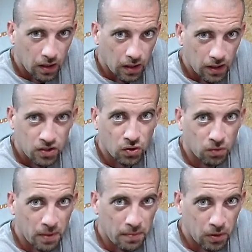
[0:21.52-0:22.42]
I sold
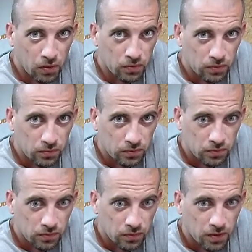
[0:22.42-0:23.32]
my boat
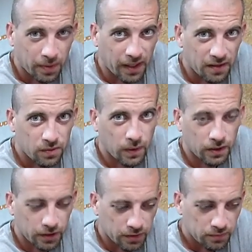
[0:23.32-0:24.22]
to buy this
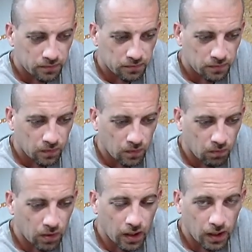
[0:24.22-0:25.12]
welder
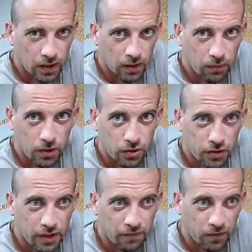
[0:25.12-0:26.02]
and I wouldn't
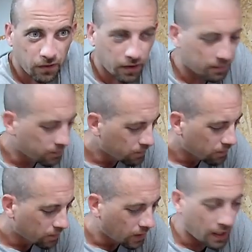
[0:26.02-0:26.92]
trade it for a thing.
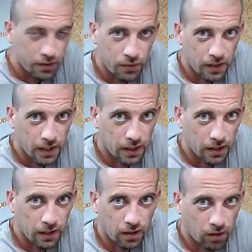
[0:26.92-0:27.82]
I'd do it again
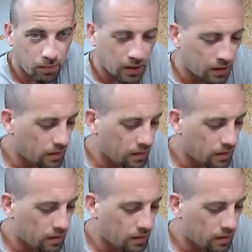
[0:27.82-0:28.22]
in a heartbeat.